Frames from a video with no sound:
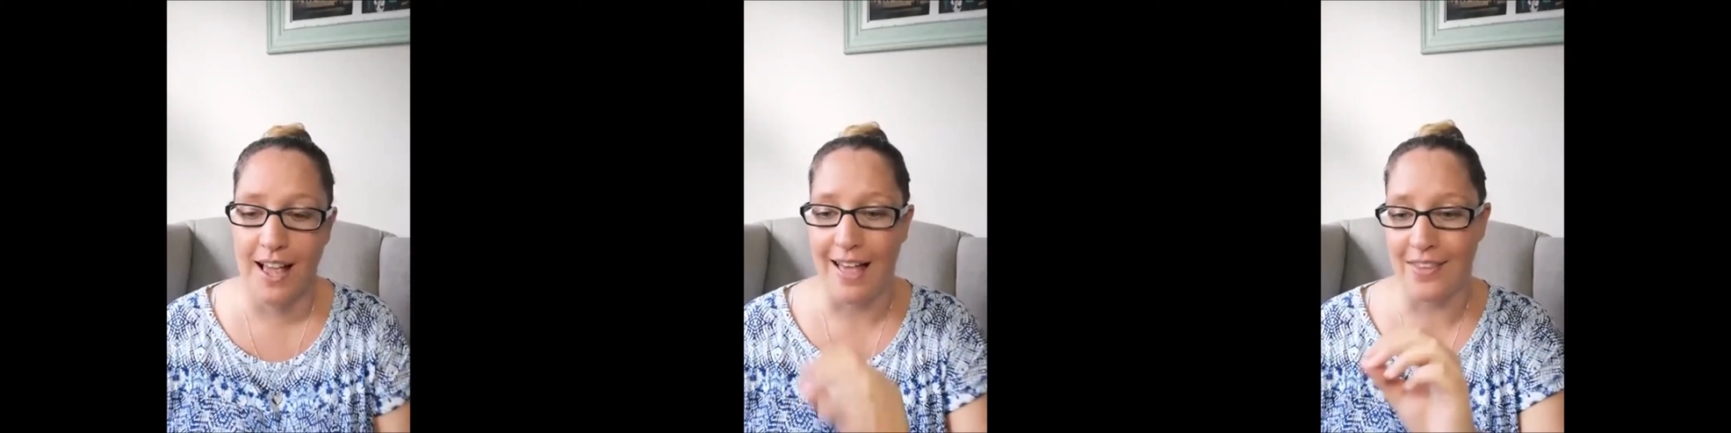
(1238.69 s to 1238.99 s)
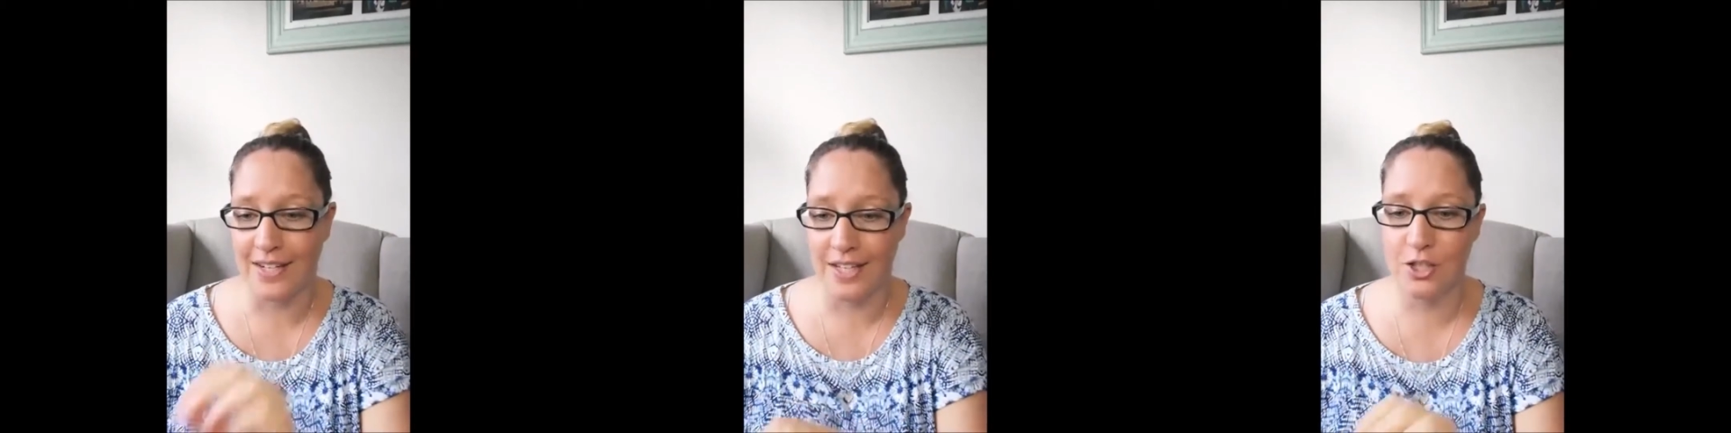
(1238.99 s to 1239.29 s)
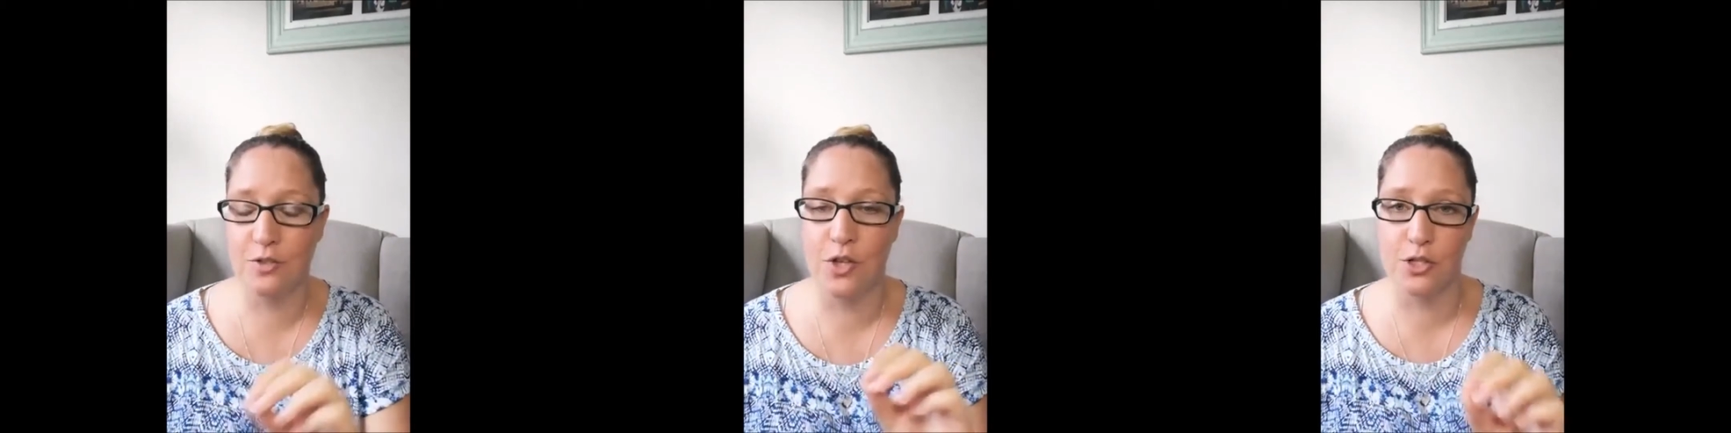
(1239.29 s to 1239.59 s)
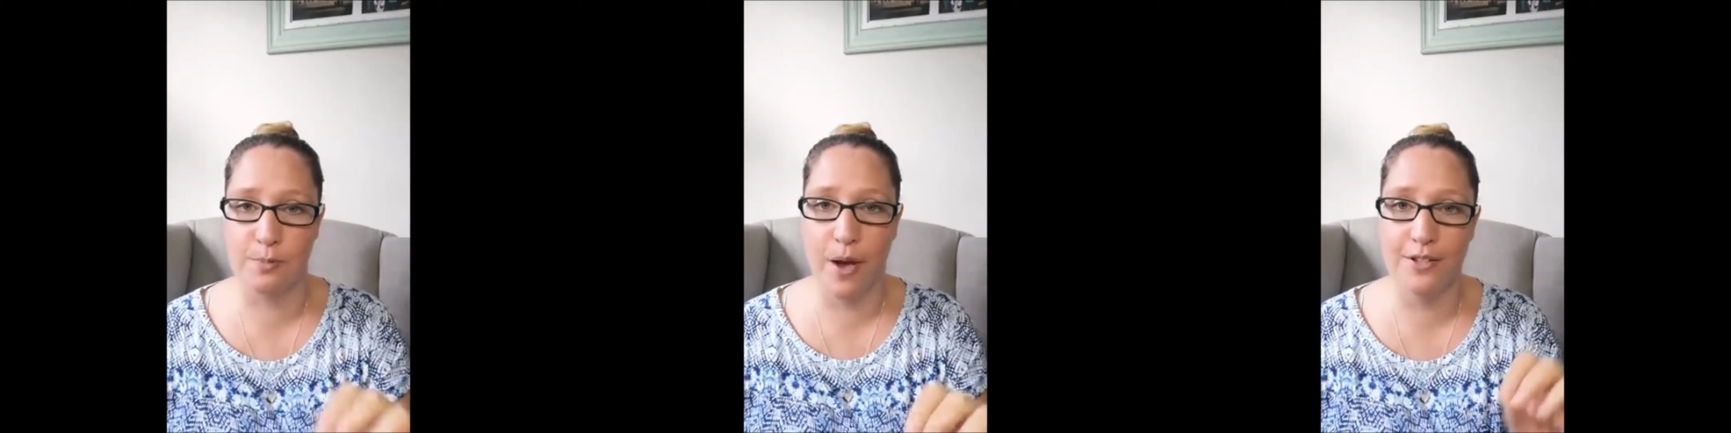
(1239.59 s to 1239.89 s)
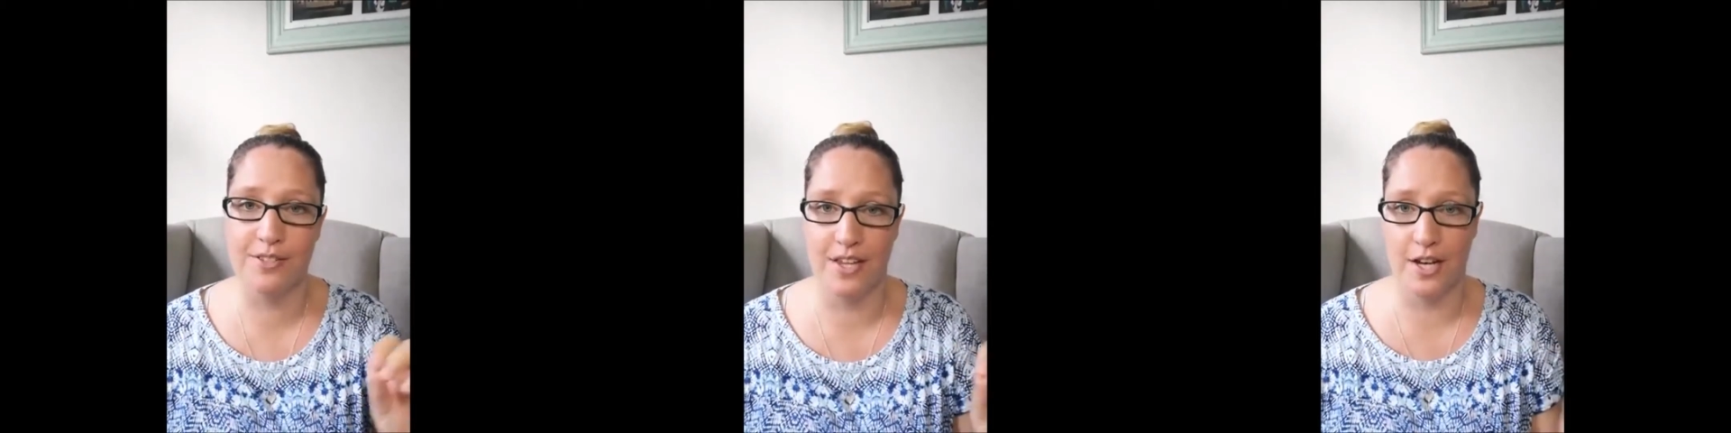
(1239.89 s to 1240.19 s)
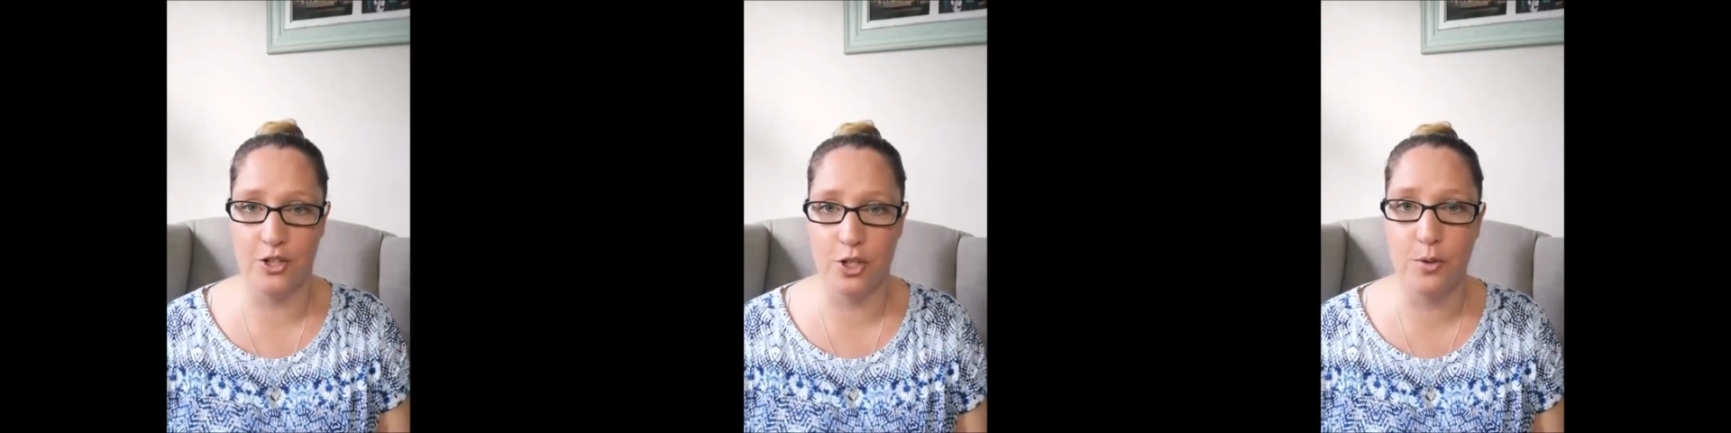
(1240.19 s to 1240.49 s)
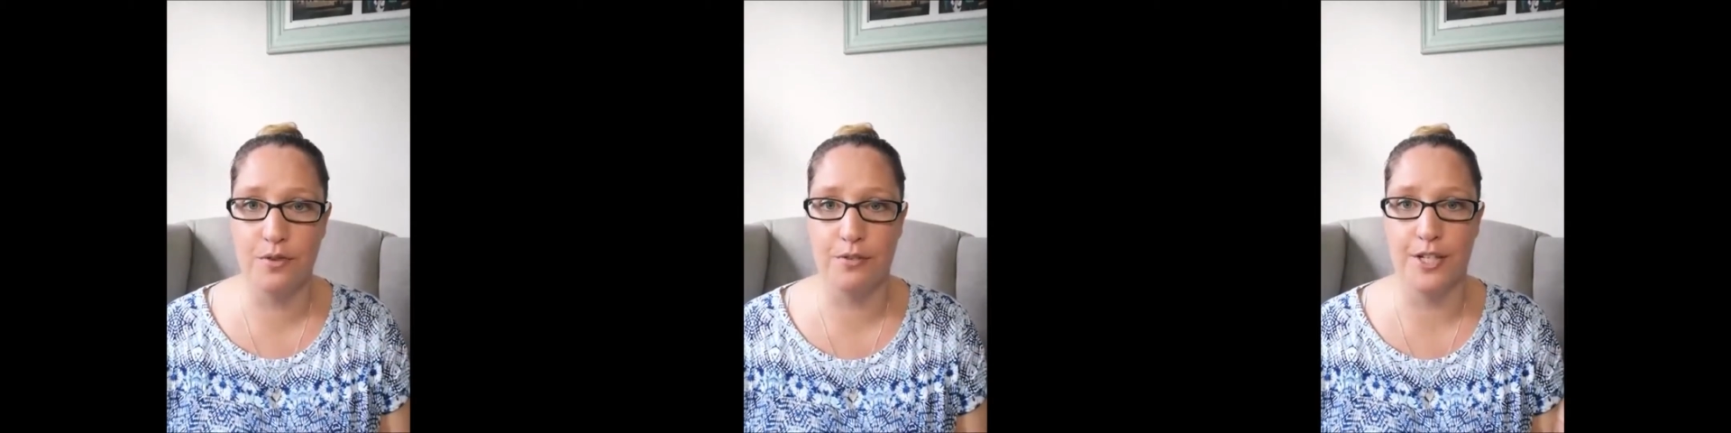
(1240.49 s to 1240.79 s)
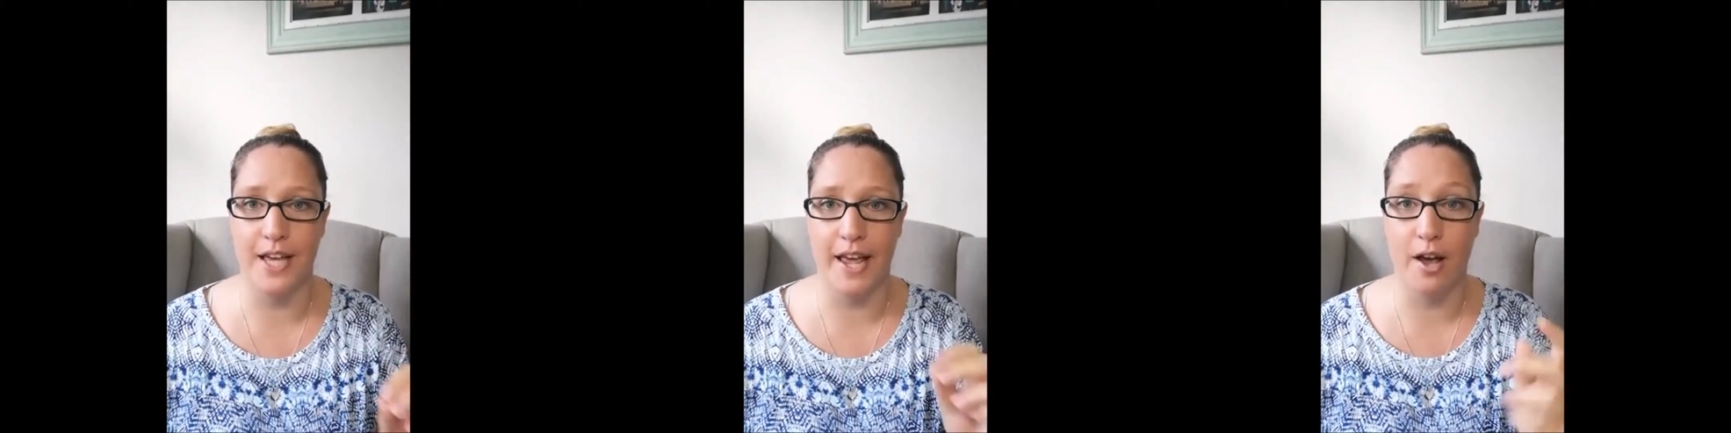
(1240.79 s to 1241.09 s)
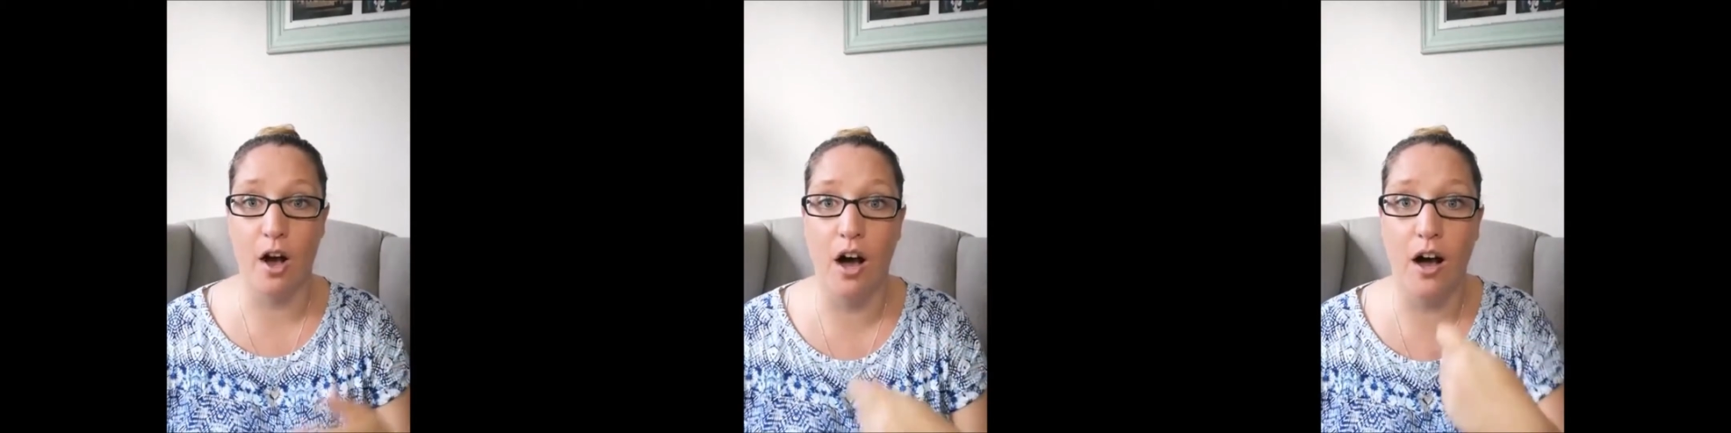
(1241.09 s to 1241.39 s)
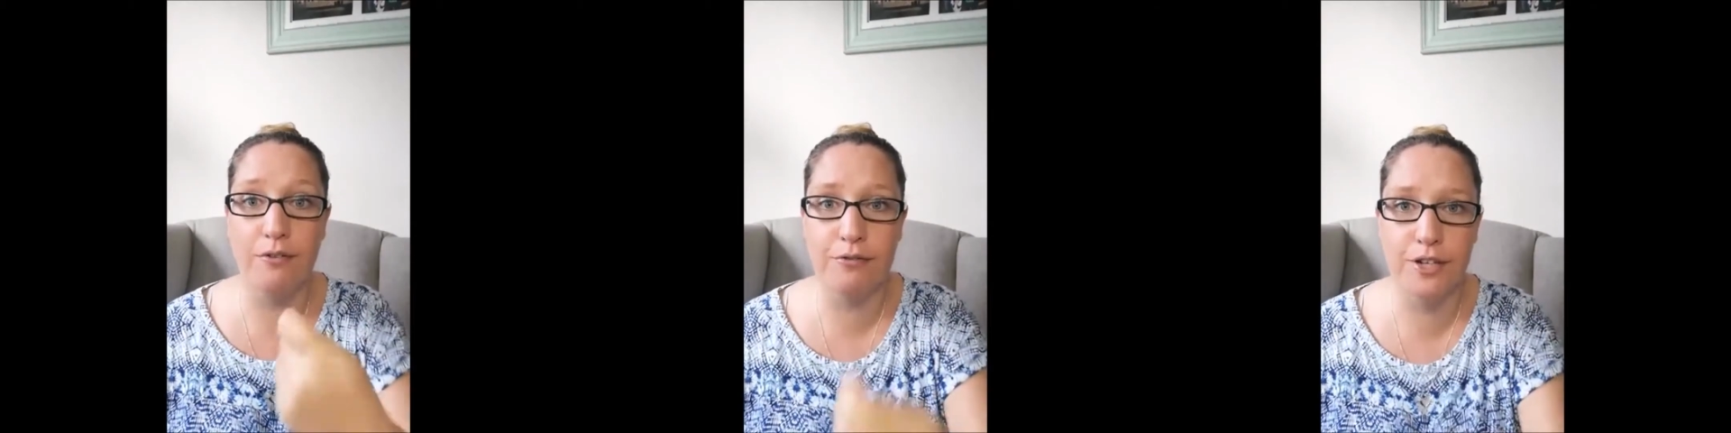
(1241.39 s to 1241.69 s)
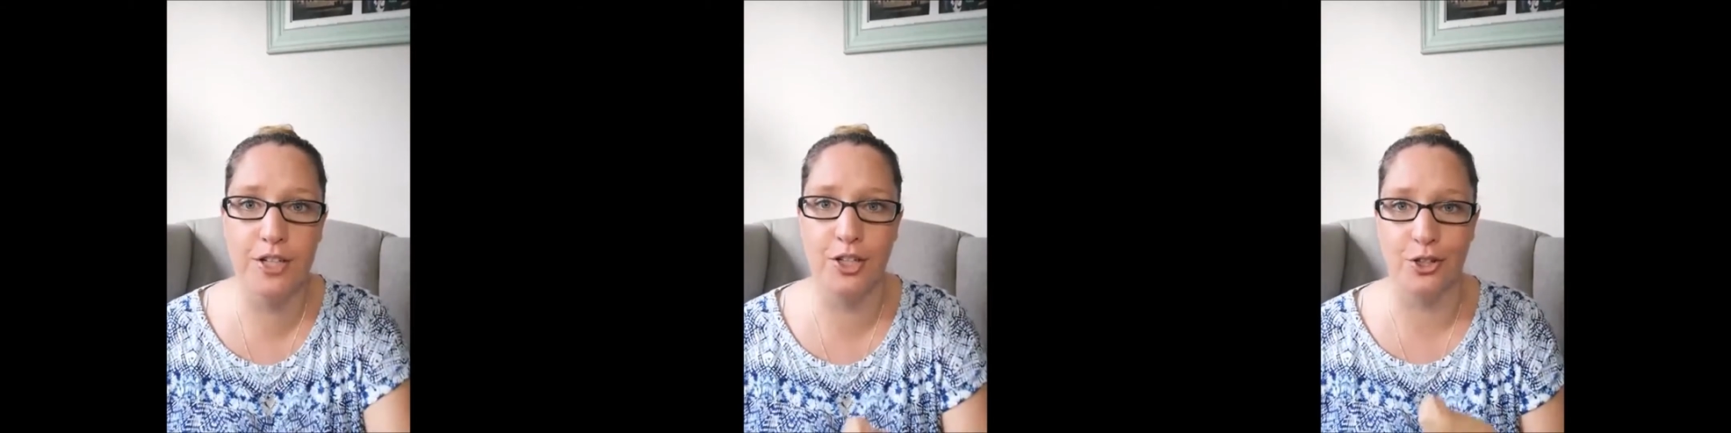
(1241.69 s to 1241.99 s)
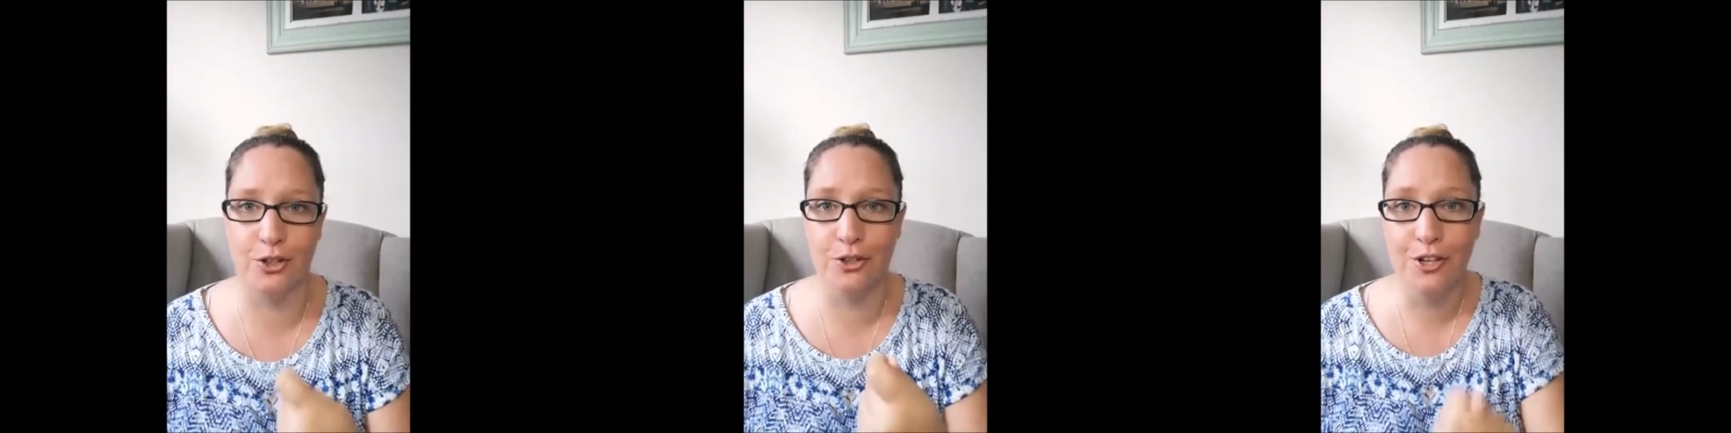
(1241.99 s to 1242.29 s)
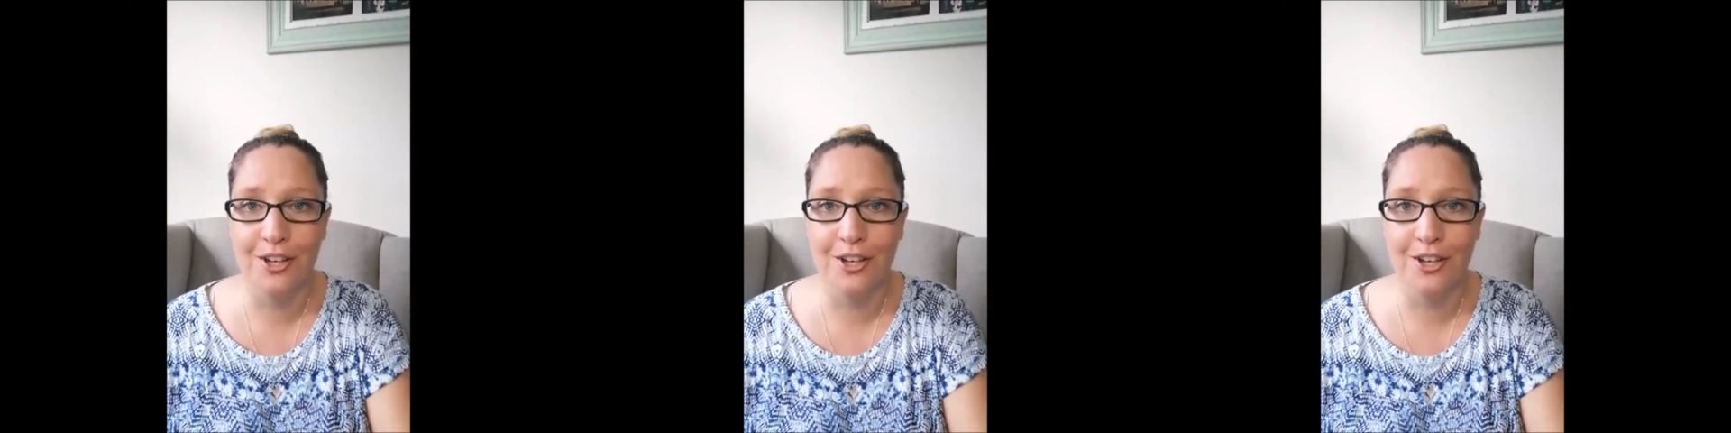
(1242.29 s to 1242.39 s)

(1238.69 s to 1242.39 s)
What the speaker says: And then each of those posts that I do every day are offering you